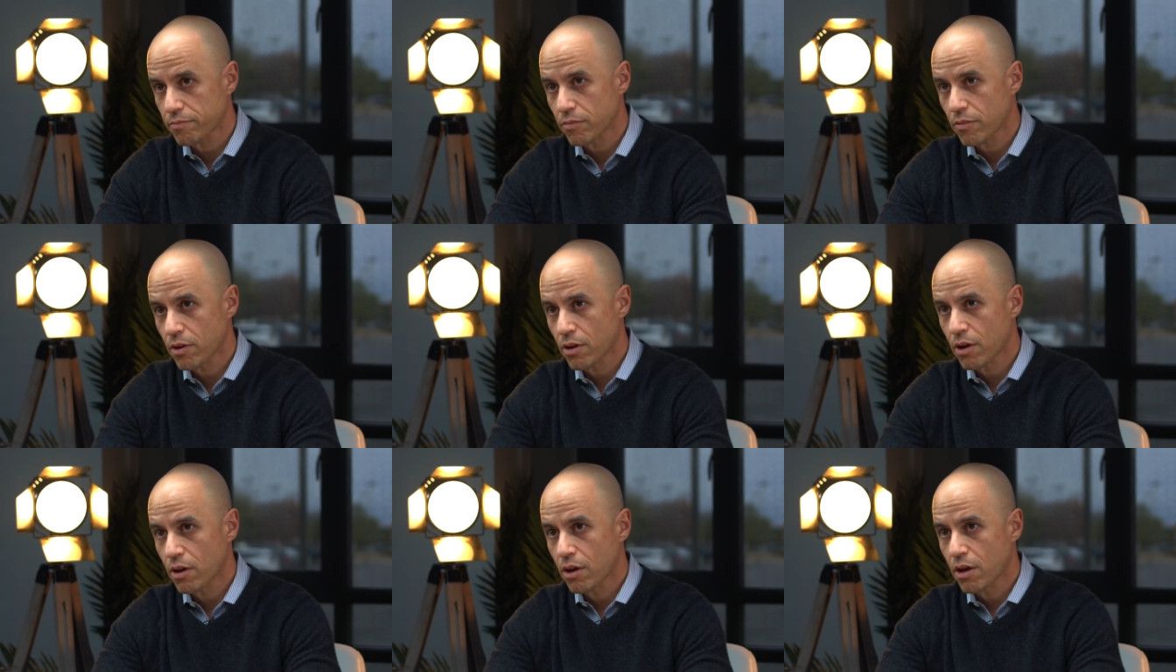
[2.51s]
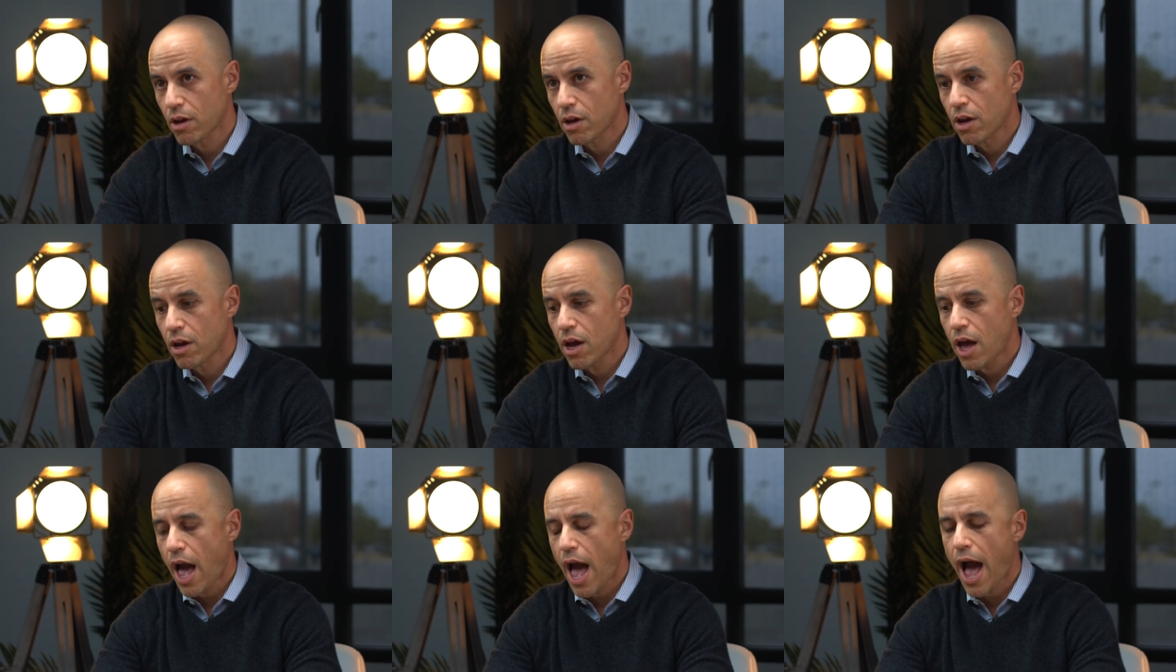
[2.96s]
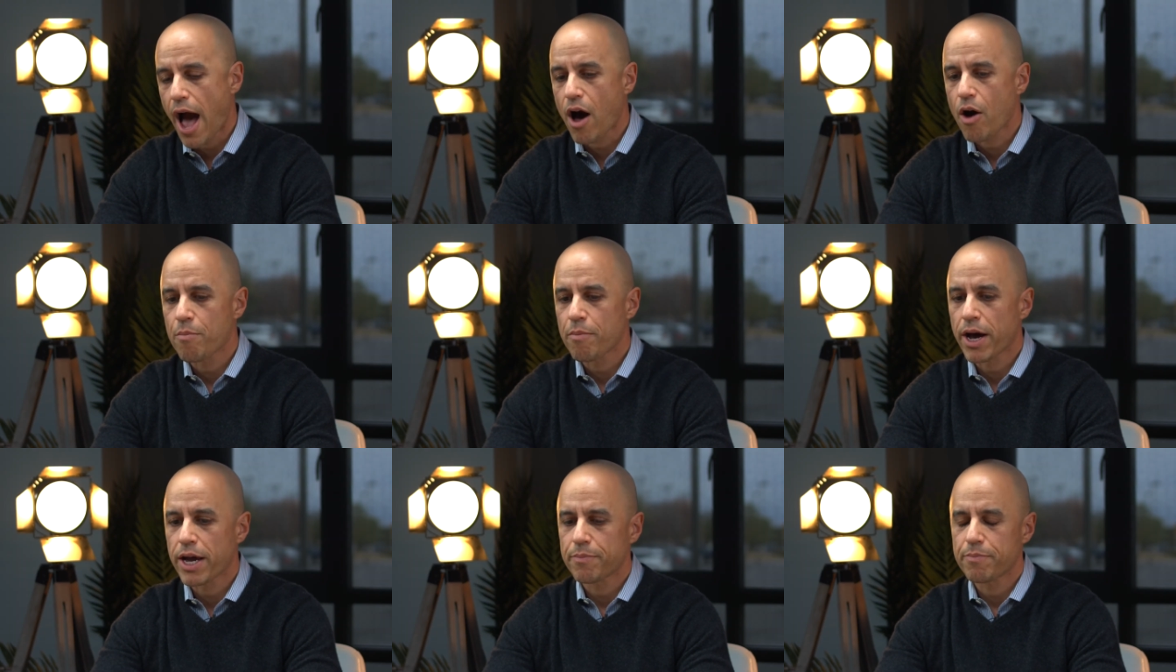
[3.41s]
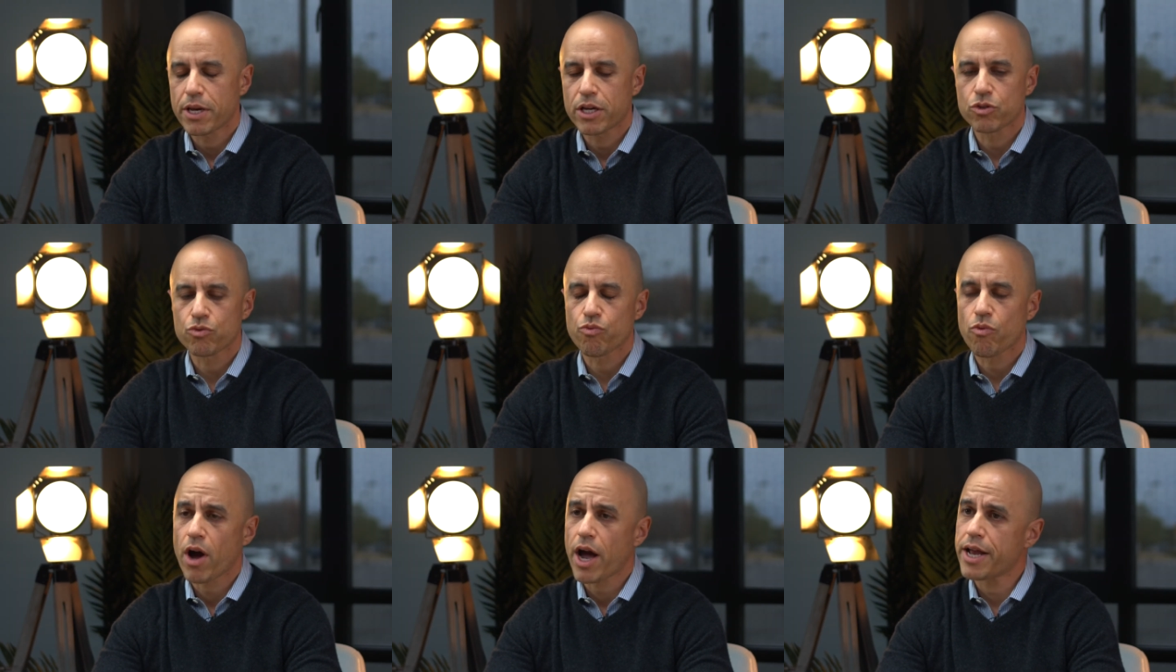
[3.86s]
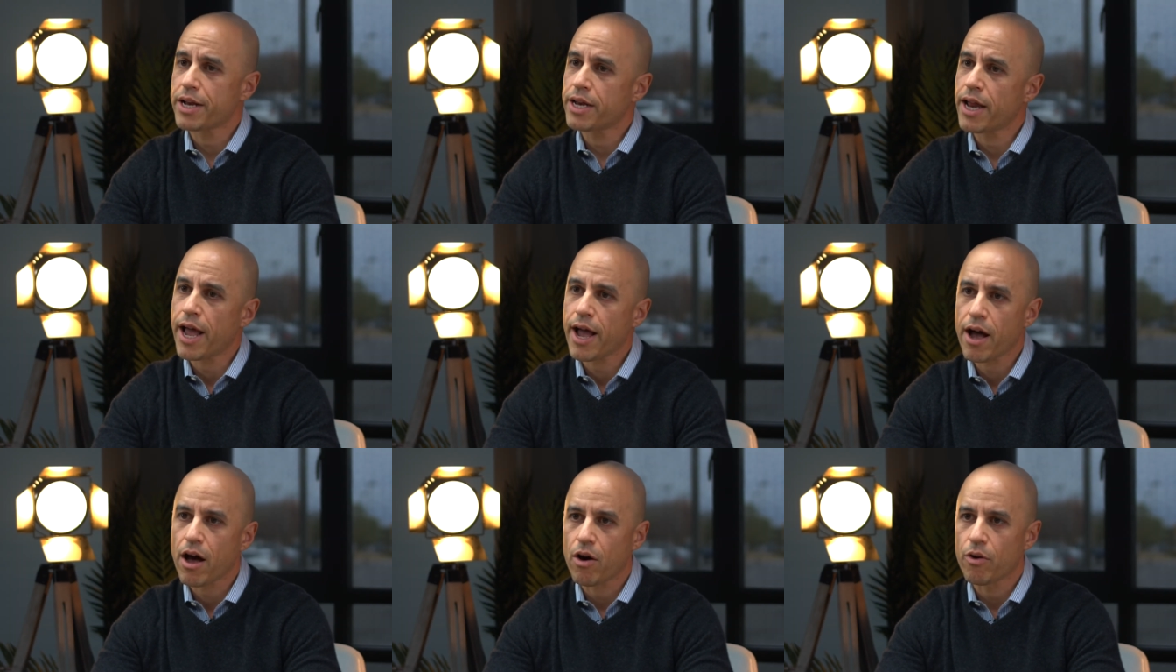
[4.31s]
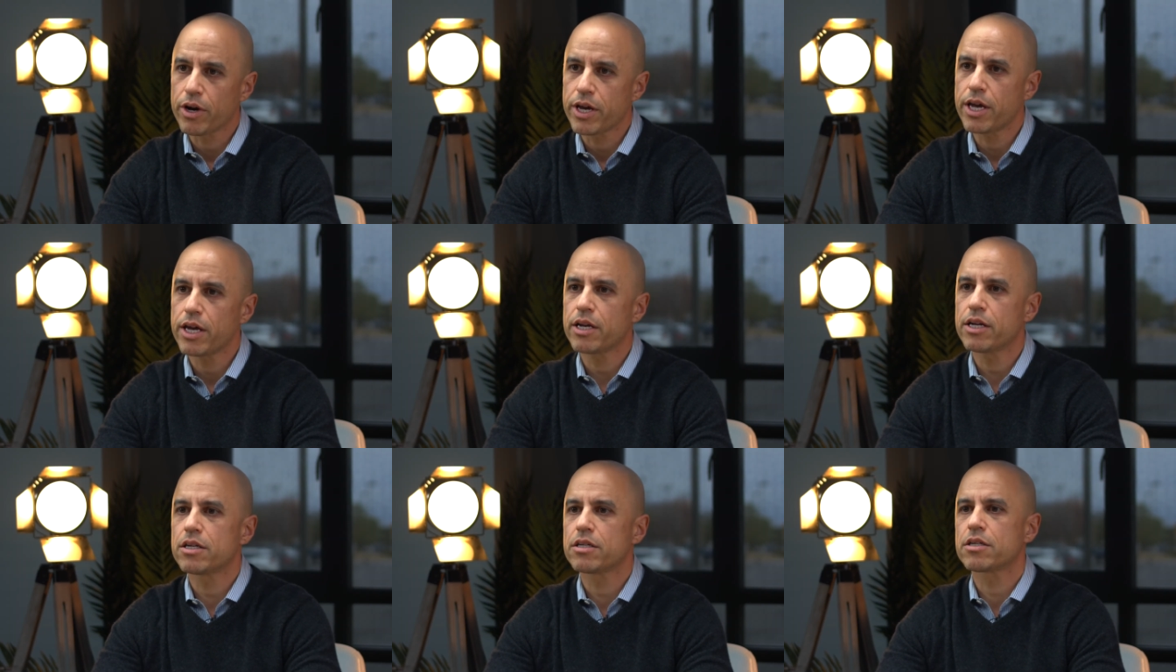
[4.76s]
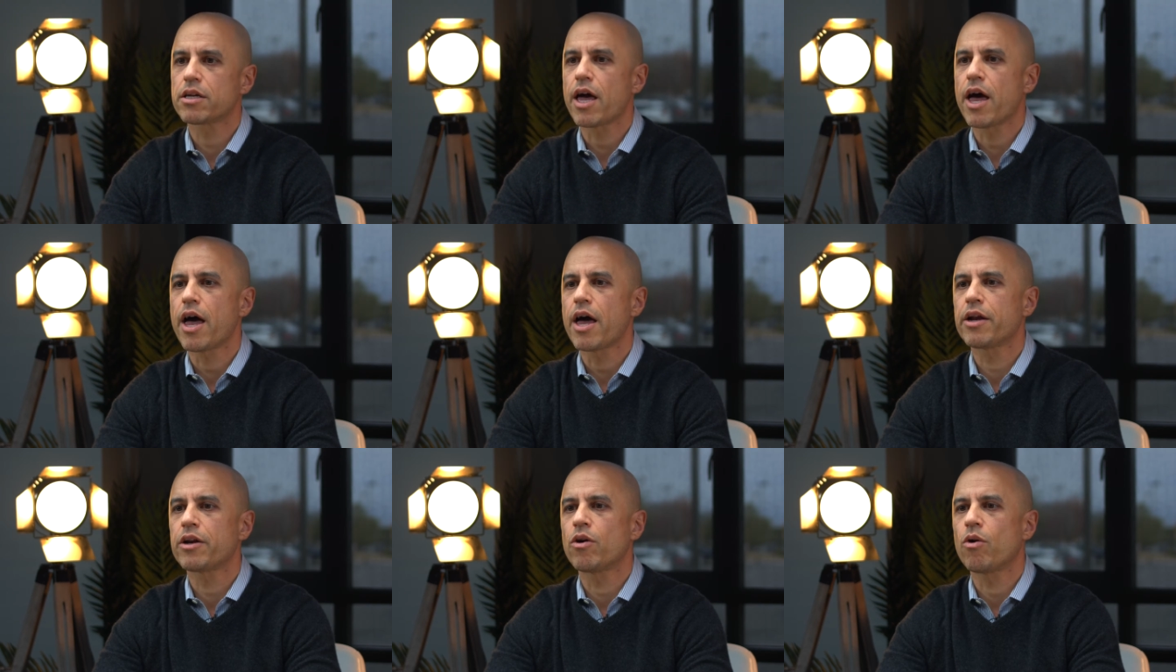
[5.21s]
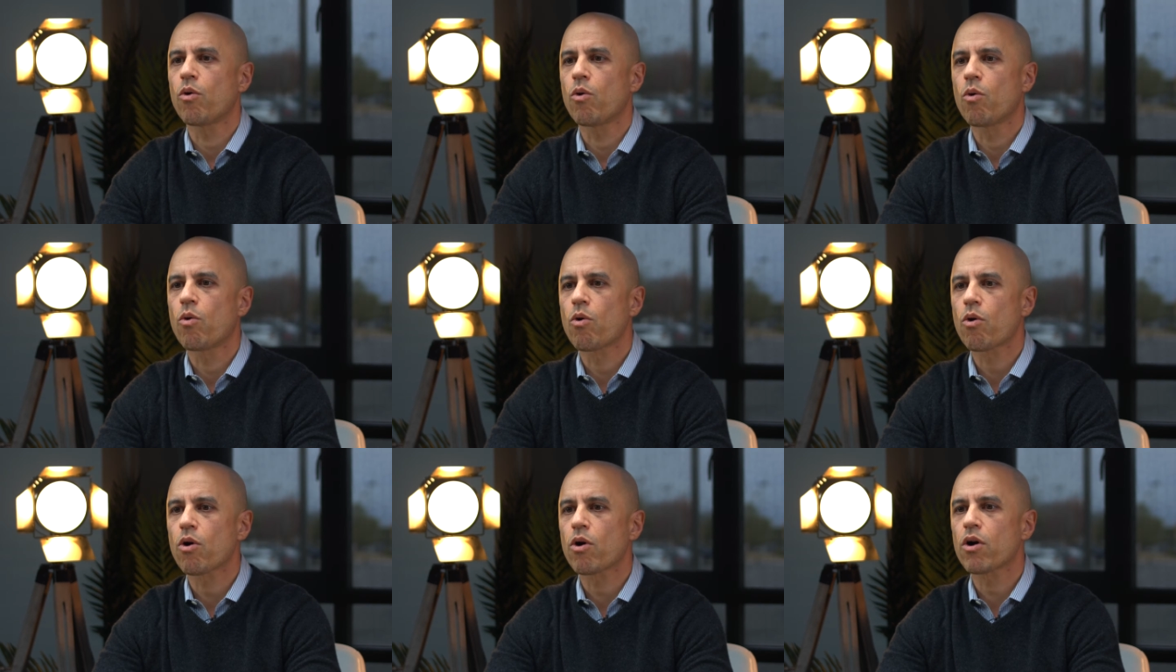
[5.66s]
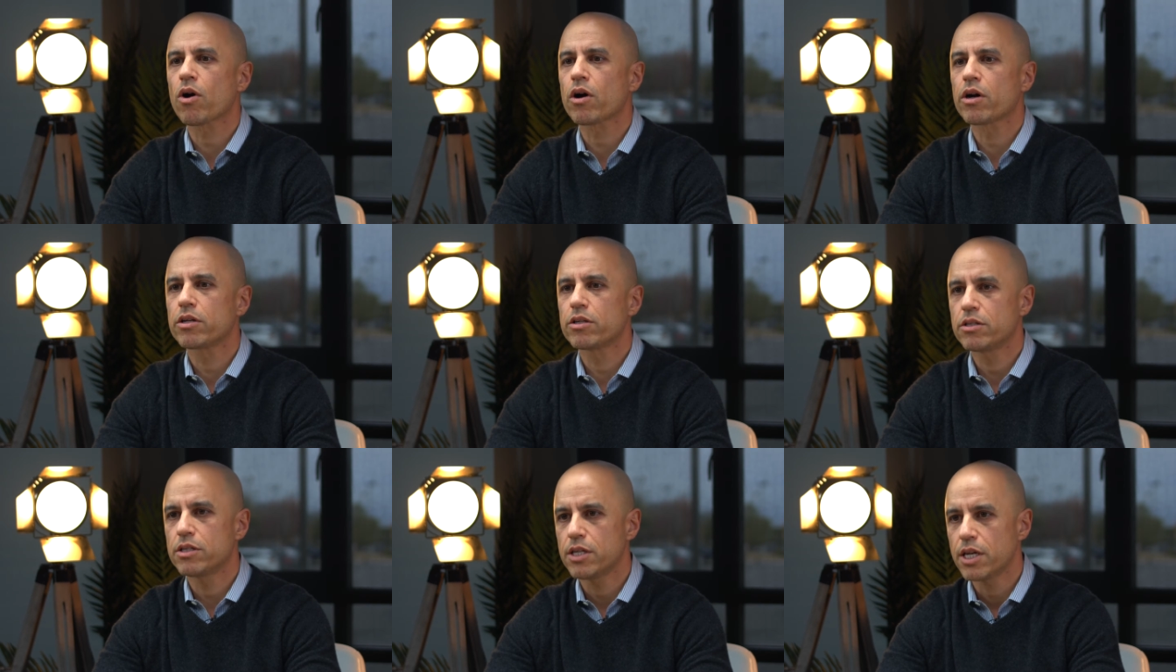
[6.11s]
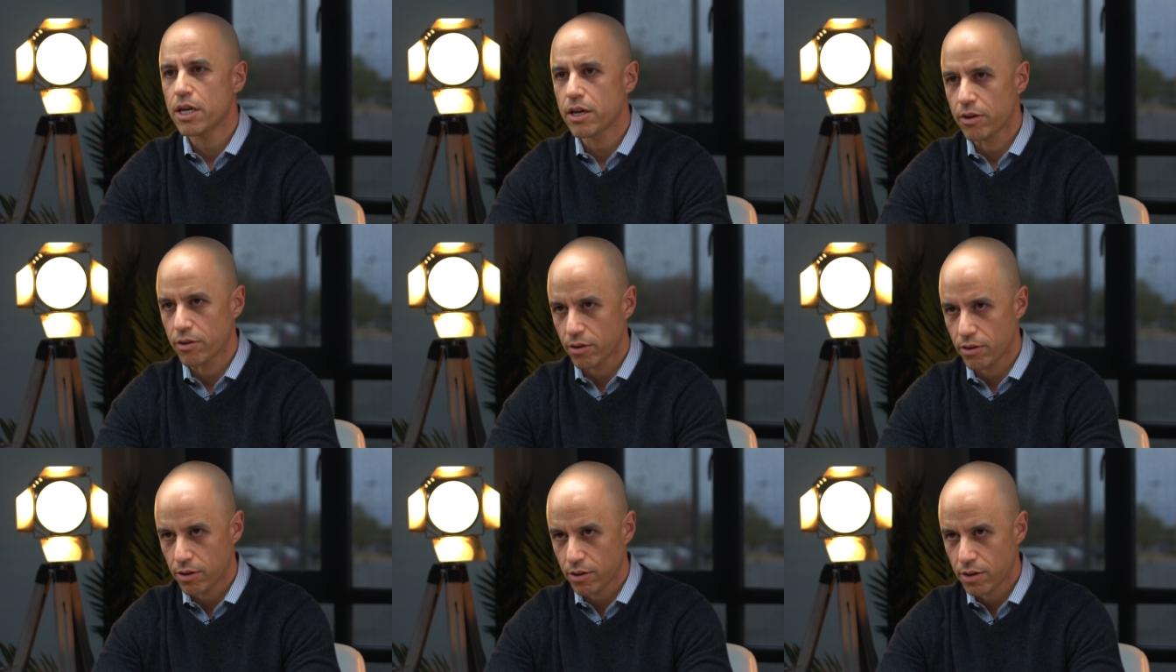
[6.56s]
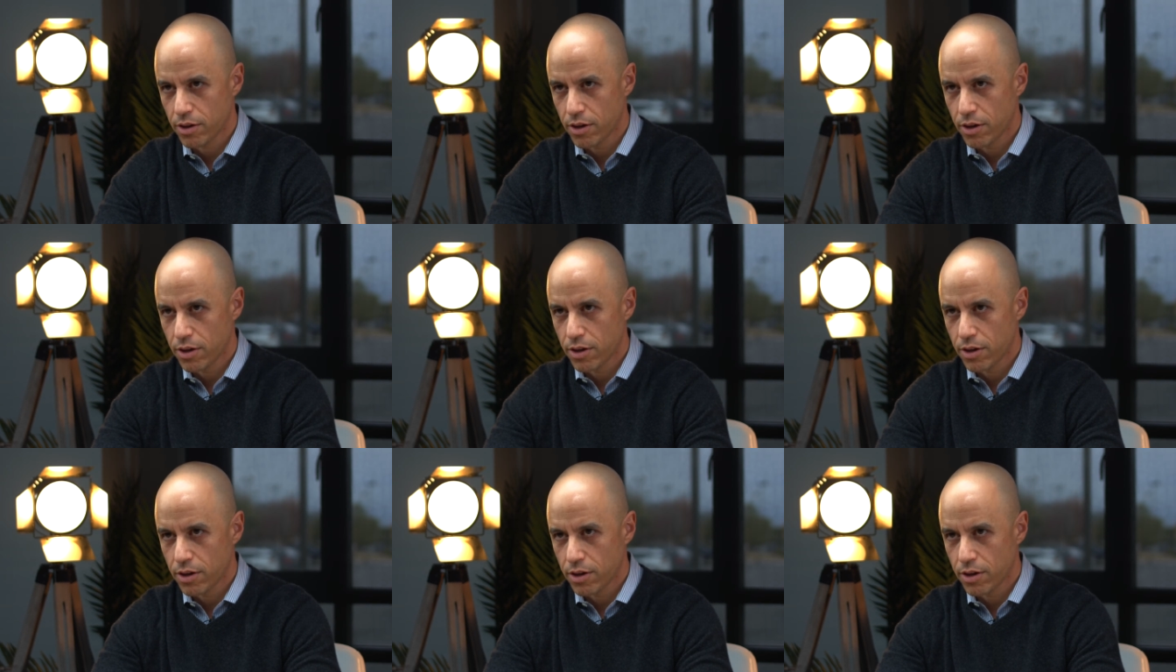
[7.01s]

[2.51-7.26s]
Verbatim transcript: Right. How might, because right now it is an ordeal